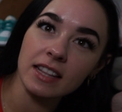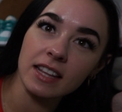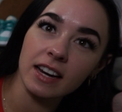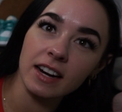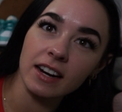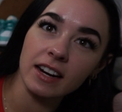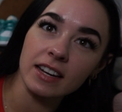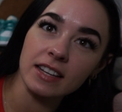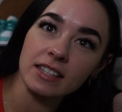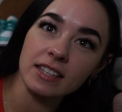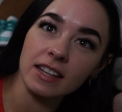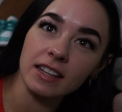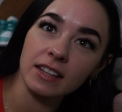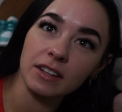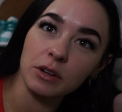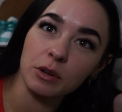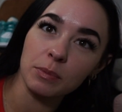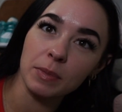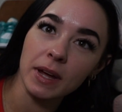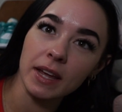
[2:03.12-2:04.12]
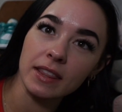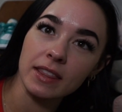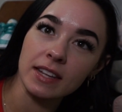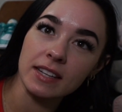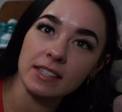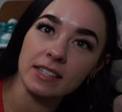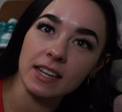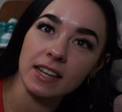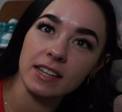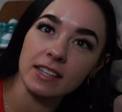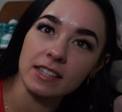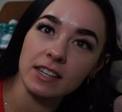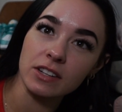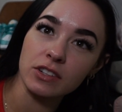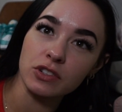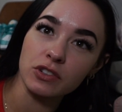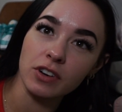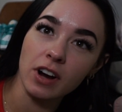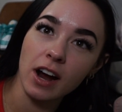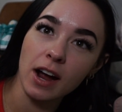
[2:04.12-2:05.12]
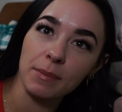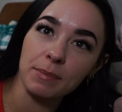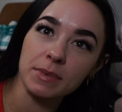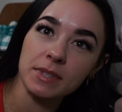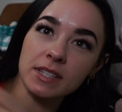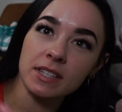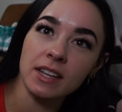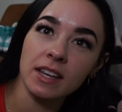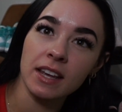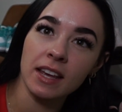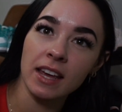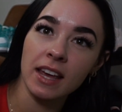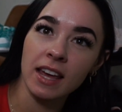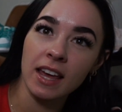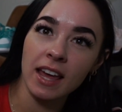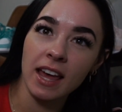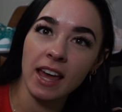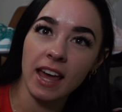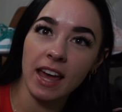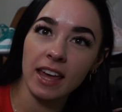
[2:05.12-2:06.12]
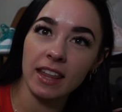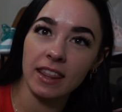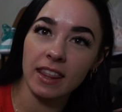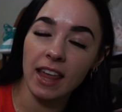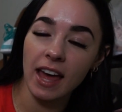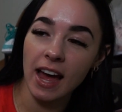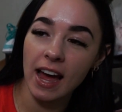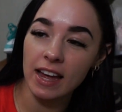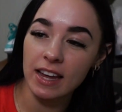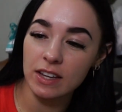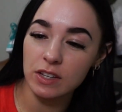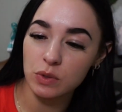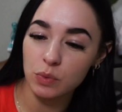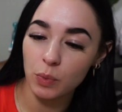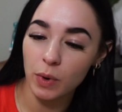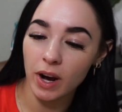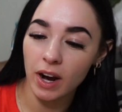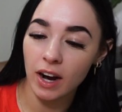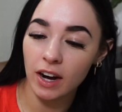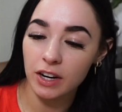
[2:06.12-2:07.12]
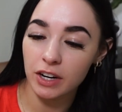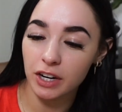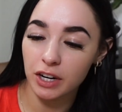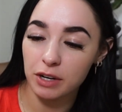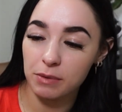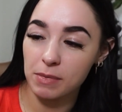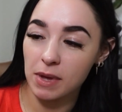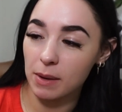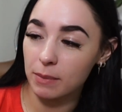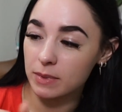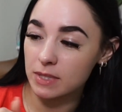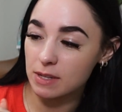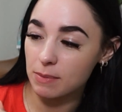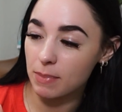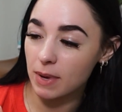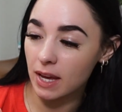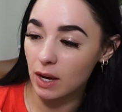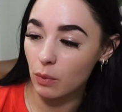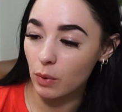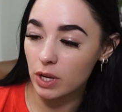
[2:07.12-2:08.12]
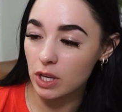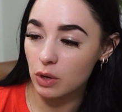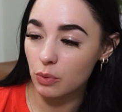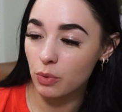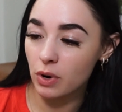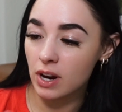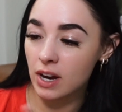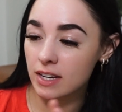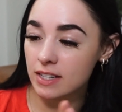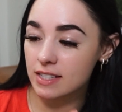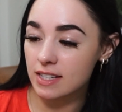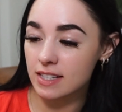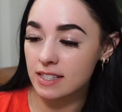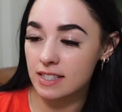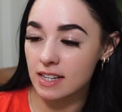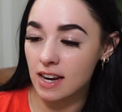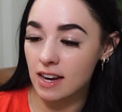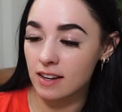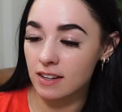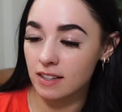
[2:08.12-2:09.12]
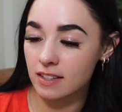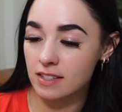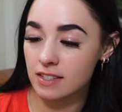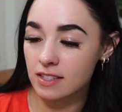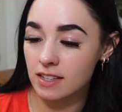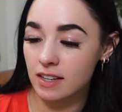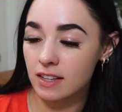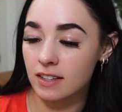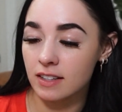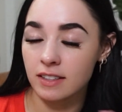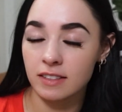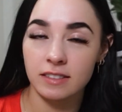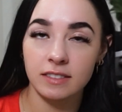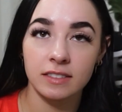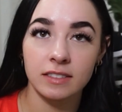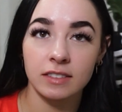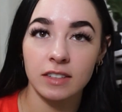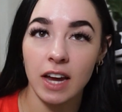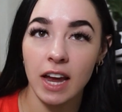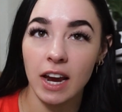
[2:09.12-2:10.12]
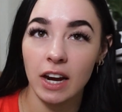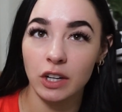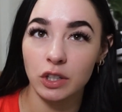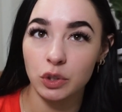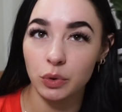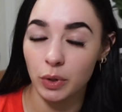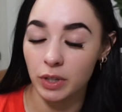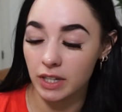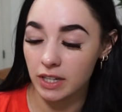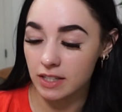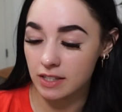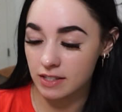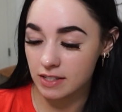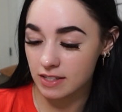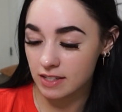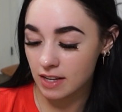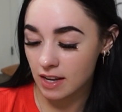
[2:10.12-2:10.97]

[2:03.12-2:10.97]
there is a little button that says drops, and that is where you're going to be able to pick what you want: Dunks, Air Jordans,